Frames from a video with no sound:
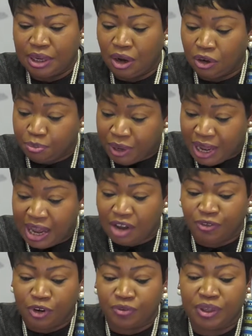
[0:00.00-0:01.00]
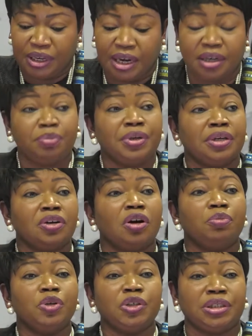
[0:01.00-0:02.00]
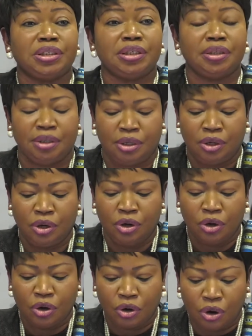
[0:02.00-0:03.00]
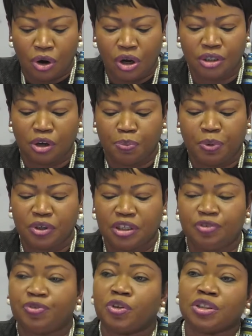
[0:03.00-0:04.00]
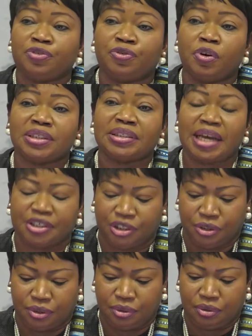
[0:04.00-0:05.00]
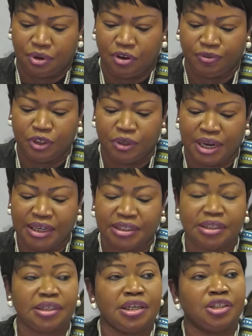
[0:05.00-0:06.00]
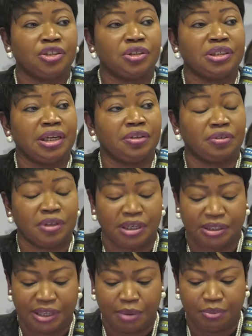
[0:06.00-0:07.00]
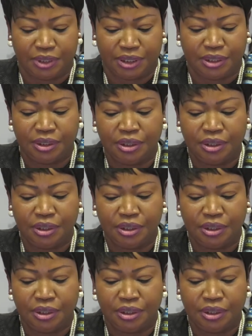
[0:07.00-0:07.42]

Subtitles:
on behalf of the Caribbean community, called upon the 44th session of the United Nations General Assembly